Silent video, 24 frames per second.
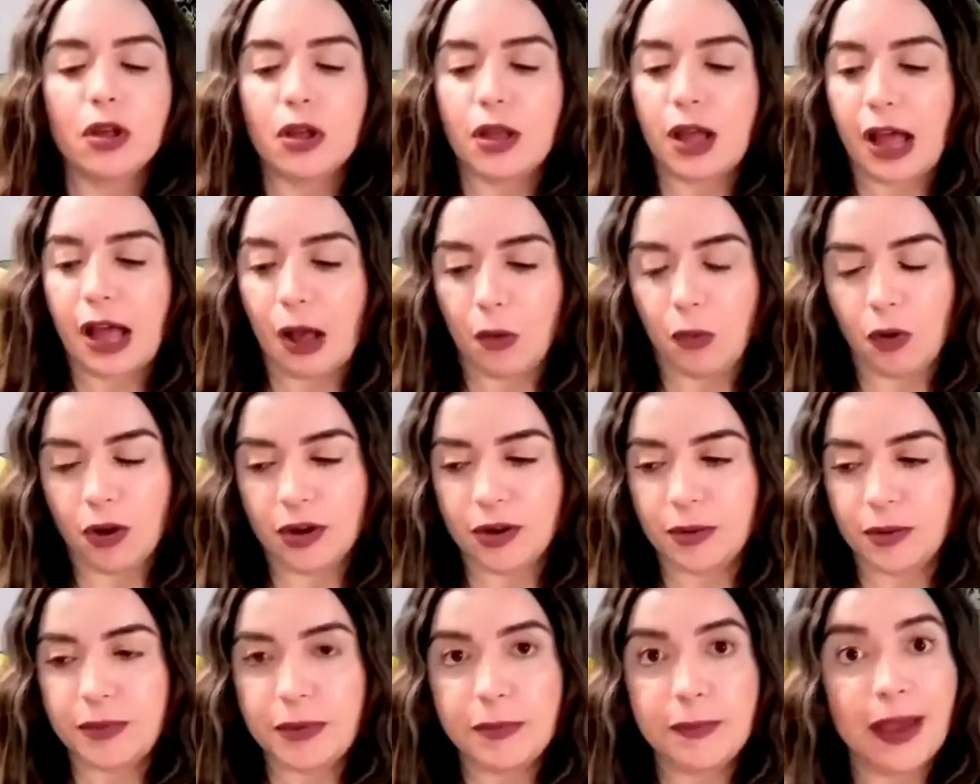I want to
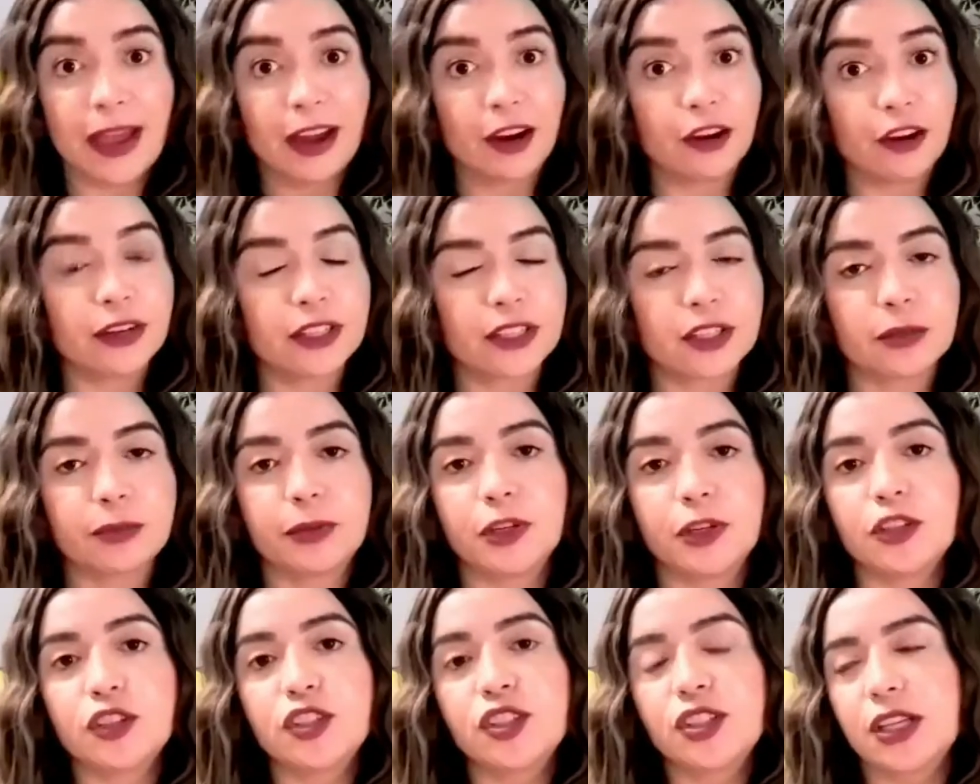be better as a
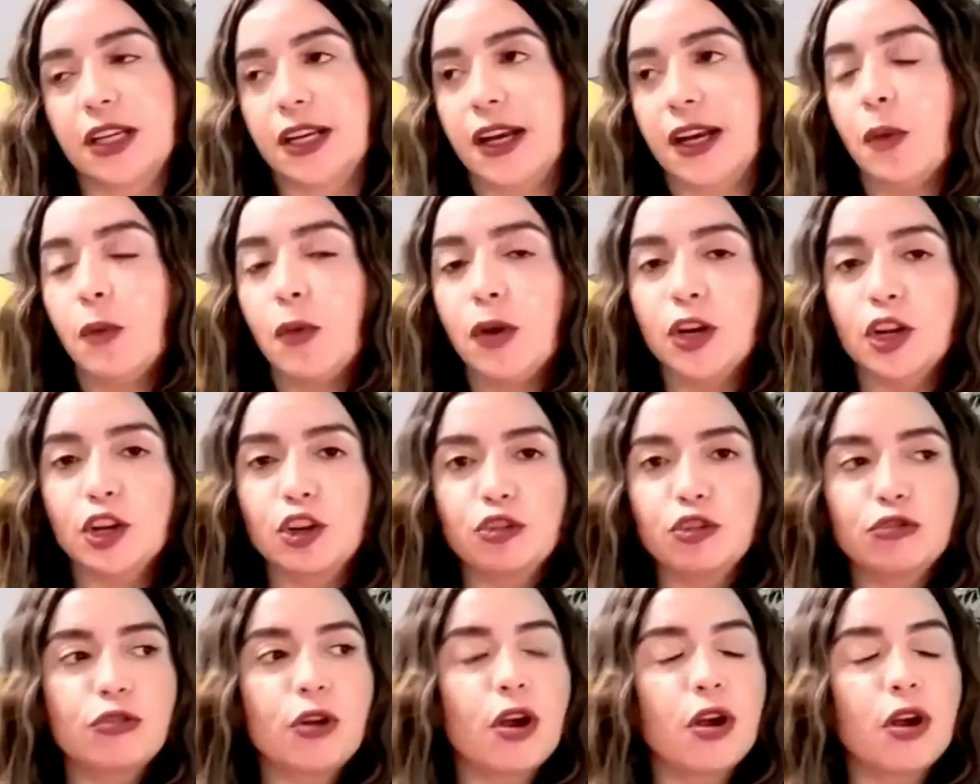person, I want to
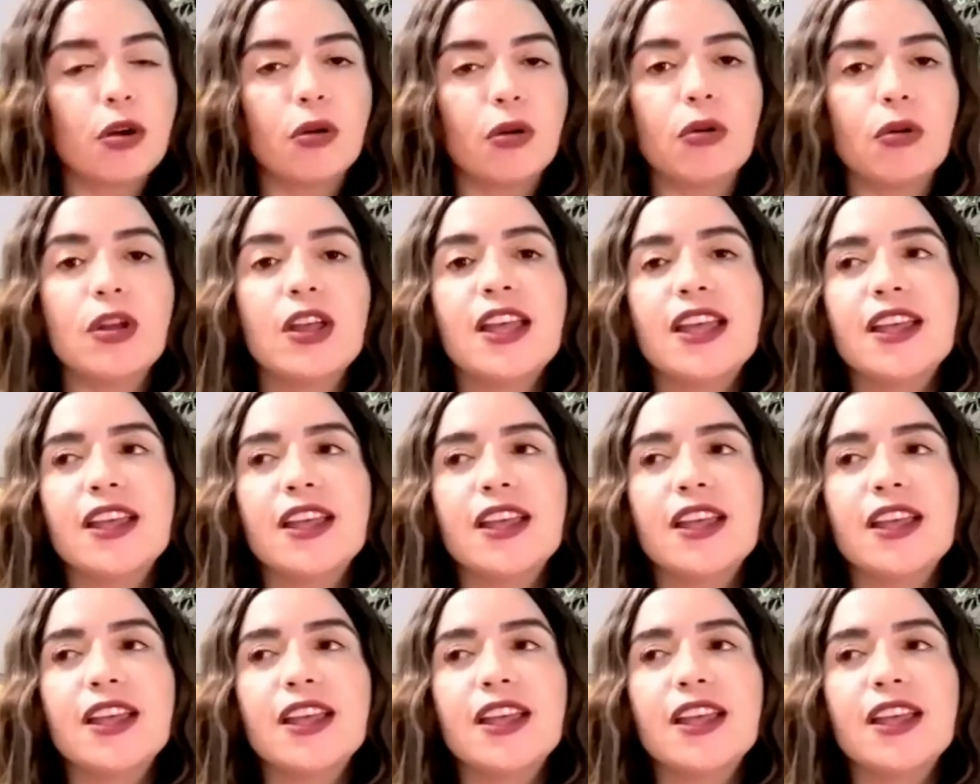grow,